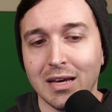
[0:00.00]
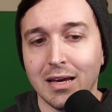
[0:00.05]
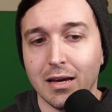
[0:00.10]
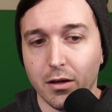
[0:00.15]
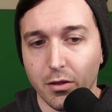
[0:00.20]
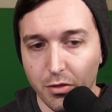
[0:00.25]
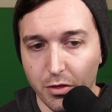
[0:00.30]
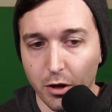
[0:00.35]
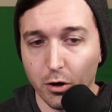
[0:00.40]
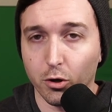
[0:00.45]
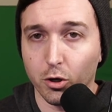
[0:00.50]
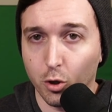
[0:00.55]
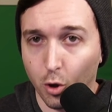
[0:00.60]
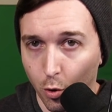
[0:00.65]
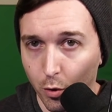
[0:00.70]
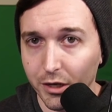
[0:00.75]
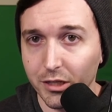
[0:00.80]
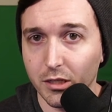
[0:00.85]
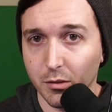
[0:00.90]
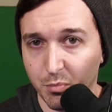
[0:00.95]
they're
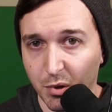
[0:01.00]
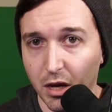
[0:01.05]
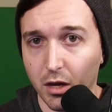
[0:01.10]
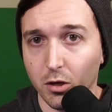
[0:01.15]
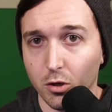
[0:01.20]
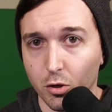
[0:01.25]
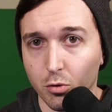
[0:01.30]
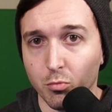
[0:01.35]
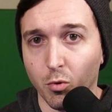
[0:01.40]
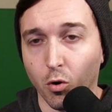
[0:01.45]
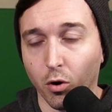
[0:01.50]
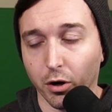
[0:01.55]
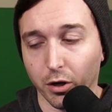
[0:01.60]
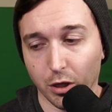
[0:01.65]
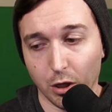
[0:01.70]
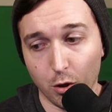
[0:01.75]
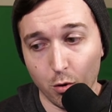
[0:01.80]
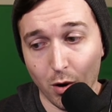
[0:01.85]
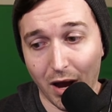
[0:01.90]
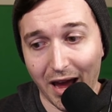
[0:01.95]
going to pay you more.
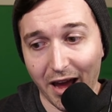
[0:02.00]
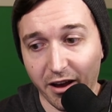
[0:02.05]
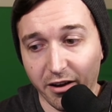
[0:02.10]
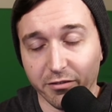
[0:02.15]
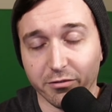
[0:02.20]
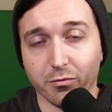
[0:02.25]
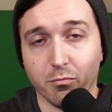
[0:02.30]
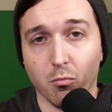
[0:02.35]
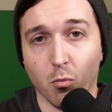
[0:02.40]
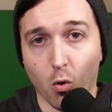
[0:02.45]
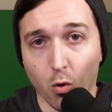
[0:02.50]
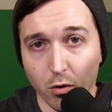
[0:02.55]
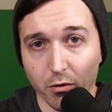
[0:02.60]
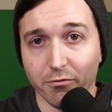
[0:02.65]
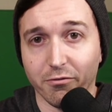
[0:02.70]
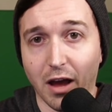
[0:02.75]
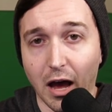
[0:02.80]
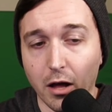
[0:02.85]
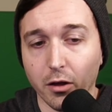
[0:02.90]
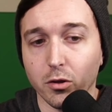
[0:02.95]
You have more
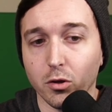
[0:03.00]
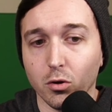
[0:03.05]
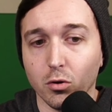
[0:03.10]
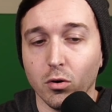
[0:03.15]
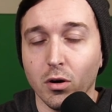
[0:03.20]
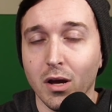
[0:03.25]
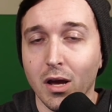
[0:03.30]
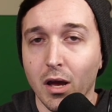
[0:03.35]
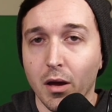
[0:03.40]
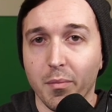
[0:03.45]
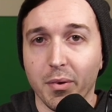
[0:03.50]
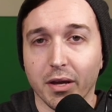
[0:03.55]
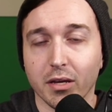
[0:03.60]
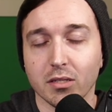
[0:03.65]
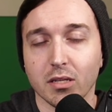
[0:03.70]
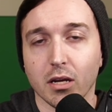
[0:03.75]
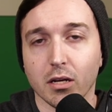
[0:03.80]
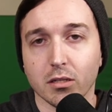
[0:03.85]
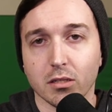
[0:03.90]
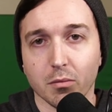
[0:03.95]
value because
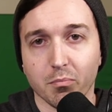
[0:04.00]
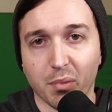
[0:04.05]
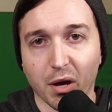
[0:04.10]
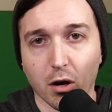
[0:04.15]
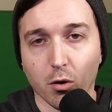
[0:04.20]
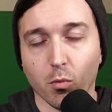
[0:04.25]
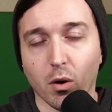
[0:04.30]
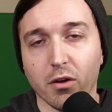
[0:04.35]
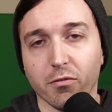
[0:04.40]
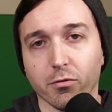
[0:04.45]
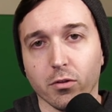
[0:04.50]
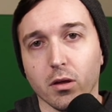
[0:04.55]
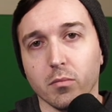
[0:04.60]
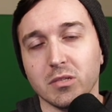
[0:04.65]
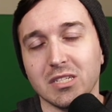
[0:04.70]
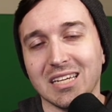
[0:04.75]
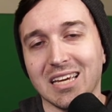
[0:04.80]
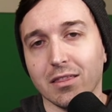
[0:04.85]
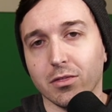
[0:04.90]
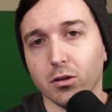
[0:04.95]
that is a better way for them to
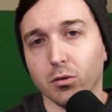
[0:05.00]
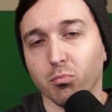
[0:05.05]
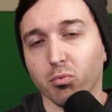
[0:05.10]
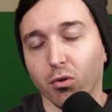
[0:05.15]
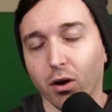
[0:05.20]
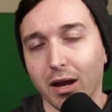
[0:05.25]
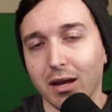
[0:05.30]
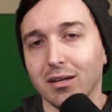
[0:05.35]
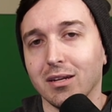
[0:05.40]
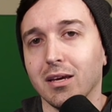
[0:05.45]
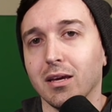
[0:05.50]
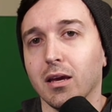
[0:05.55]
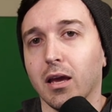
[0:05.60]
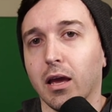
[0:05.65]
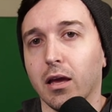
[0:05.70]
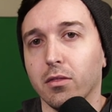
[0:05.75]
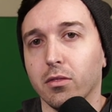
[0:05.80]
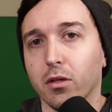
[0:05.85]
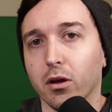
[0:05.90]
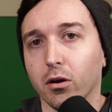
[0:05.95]
get their branding
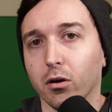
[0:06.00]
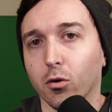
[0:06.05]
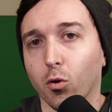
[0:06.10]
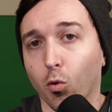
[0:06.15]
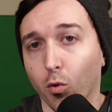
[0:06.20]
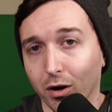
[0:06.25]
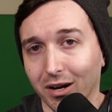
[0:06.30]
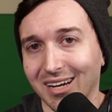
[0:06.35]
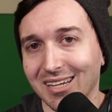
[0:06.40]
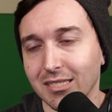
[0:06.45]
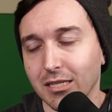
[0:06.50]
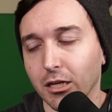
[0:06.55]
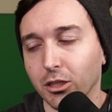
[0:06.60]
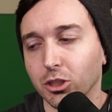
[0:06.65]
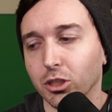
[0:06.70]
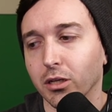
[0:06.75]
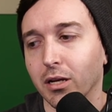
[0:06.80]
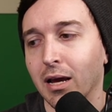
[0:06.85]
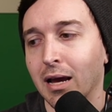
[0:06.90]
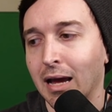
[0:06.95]
and their
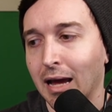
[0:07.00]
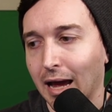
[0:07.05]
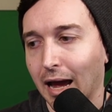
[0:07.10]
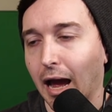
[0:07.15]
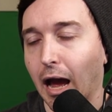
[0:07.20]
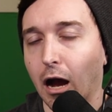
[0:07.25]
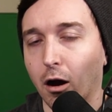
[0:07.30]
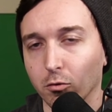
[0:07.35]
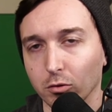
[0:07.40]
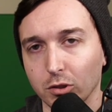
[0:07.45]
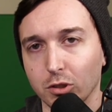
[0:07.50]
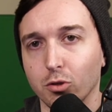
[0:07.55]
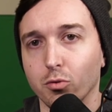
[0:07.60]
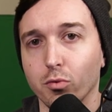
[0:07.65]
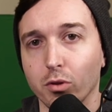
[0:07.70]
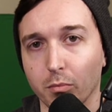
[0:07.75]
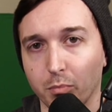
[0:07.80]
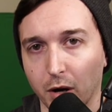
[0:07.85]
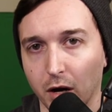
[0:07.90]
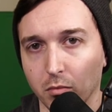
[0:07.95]
organization out to
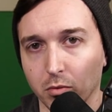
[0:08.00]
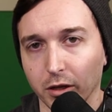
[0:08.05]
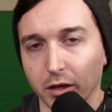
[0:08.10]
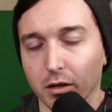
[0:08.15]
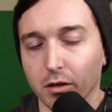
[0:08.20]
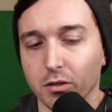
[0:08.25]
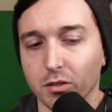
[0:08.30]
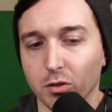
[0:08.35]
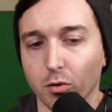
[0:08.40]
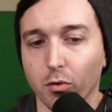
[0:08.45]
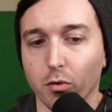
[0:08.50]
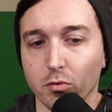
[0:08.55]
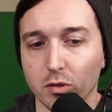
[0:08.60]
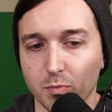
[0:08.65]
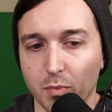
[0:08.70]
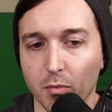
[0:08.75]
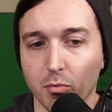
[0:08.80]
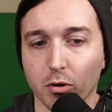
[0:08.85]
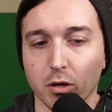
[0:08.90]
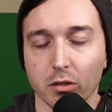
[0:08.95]
the public so those
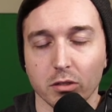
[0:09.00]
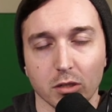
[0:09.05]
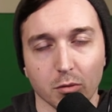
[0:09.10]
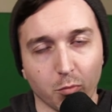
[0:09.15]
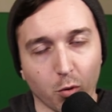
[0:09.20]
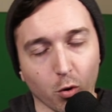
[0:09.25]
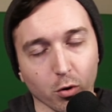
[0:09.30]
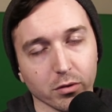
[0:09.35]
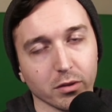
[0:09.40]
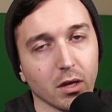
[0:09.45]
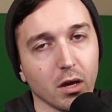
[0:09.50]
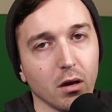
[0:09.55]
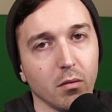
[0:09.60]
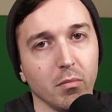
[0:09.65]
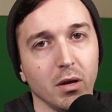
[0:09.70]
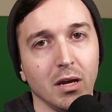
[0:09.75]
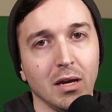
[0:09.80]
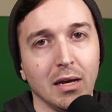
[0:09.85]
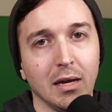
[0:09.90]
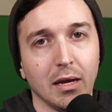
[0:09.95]
people can support them.
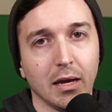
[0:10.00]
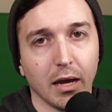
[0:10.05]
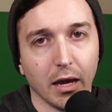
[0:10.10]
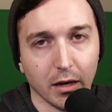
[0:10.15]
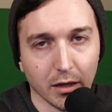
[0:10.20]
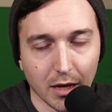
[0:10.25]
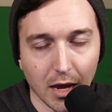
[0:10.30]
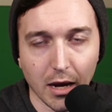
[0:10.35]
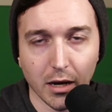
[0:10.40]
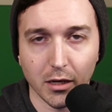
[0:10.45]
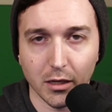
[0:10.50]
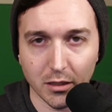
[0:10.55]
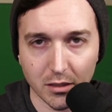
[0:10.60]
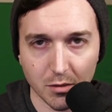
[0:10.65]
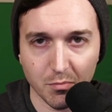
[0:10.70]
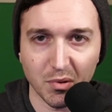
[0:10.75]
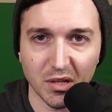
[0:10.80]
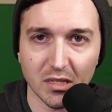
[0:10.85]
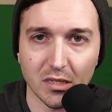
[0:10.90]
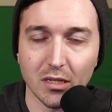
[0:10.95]
And again, it is a
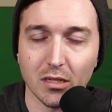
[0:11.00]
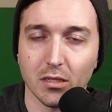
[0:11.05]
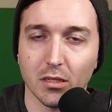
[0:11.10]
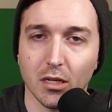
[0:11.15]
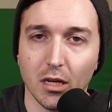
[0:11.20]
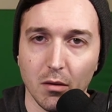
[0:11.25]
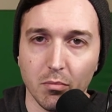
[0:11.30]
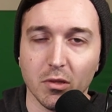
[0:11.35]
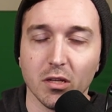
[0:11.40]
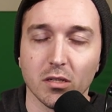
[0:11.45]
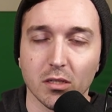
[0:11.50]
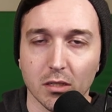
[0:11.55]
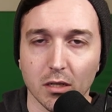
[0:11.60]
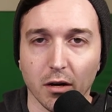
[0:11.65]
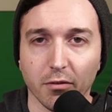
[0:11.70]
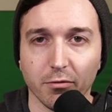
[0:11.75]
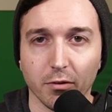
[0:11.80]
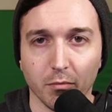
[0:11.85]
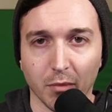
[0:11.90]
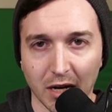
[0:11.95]
business. Keep this
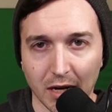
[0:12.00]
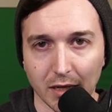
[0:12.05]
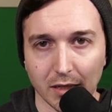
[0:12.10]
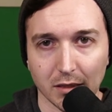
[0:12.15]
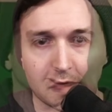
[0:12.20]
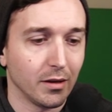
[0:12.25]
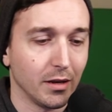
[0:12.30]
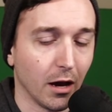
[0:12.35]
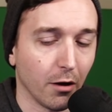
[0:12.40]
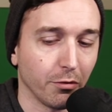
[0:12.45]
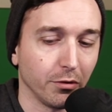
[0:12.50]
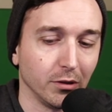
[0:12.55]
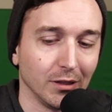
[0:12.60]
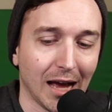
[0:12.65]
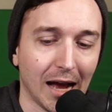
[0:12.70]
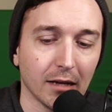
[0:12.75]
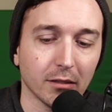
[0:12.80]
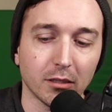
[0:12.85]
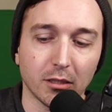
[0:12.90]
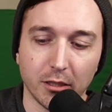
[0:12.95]
stuff in mind. Now, the
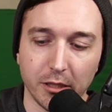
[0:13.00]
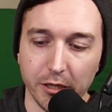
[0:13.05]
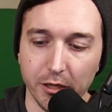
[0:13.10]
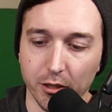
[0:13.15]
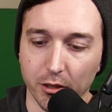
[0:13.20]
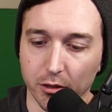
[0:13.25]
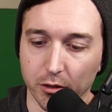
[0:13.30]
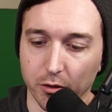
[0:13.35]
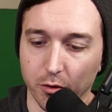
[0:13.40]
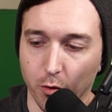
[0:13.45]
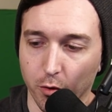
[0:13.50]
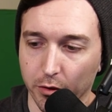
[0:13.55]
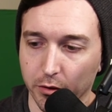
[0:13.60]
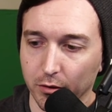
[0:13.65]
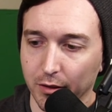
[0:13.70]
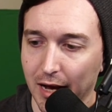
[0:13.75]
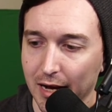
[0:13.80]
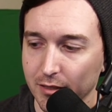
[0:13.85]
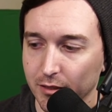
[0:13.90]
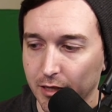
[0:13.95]
last tier or the
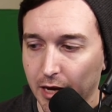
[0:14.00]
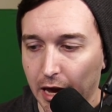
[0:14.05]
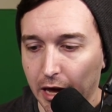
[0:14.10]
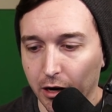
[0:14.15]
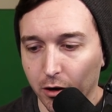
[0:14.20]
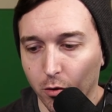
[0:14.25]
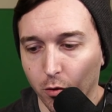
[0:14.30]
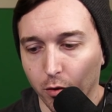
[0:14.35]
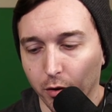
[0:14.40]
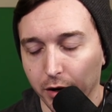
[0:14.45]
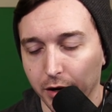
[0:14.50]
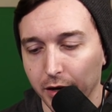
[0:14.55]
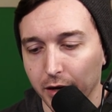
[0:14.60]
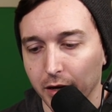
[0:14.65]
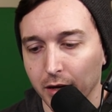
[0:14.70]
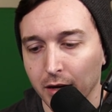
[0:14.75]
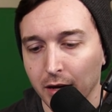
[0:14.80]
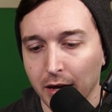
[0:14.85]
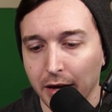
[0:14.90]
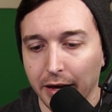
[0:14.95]
last category
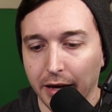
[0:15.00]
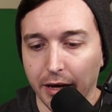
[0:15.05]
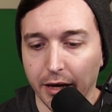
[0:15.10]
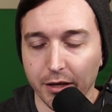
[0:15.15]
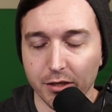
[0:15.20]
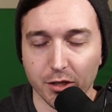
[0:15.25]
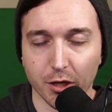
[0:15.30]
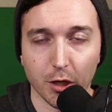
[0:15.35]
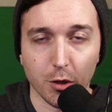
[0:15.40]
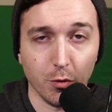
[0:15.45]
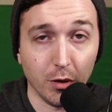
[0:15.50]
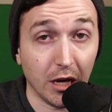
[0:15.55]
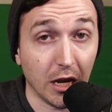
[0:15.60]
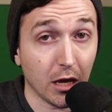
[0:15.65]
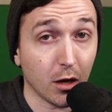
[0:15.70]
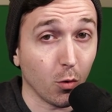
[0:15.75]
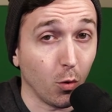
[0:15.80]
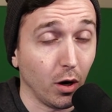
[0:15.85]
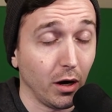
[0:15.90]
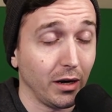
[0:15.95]
is a unique
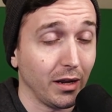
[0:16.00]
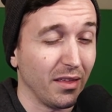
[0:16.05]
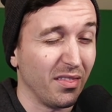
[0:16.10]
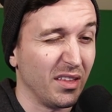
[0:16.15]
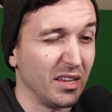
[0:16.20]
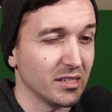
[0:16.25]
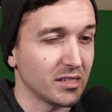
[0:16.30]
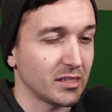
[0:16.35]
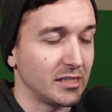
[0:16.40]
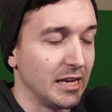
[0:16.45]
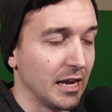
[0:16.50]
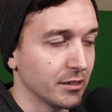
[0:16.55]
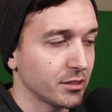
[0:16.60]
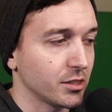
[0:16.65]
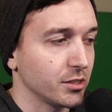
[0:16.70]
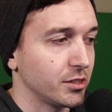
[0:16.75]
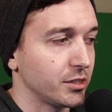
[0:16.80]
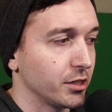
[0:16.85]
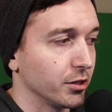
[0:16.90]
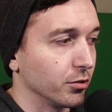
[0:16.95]
one, and this
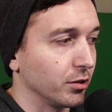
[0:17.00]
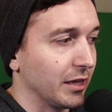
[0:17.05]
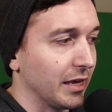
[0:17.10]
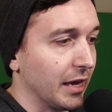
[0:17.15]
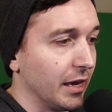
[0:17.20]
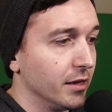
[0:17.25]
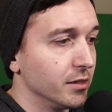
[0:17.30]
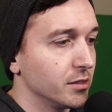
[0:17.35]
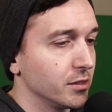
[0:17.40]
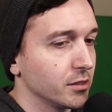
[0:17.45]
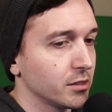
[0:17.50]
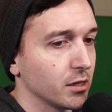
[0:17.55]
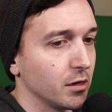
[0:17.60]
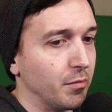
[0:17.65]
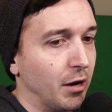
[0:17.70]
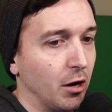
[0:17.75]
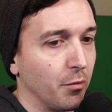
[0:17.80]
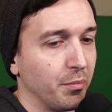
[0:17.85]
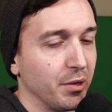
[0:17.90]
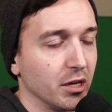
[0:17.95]
necessarily isn't
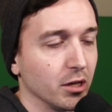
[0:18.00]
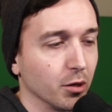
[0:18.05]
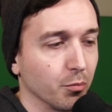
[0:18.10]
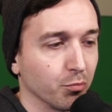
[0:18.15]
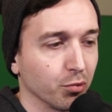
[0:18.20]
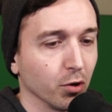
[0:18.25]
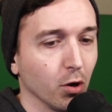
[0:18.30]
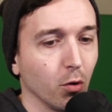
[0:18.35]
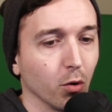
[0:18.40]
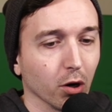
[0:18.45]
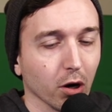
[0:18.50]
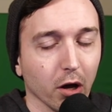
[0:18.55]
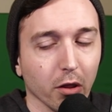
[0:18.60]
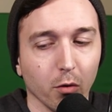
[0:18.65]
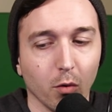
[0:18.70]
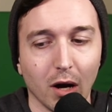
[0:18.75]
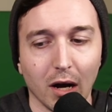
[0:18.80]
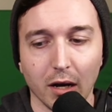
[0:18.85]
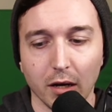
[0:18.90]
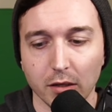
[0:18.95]
about being a pro or
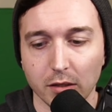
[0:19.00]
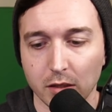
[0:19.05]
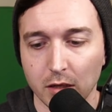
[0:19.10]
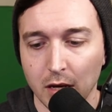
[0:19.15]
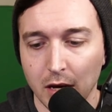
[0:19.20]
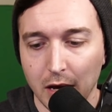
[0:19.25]
otherwise.